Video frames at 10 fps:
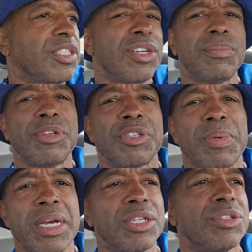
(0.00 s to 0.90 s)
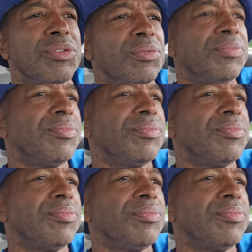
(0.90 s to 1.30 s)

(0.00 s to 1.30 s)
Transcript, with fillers: Could have been Spanish too.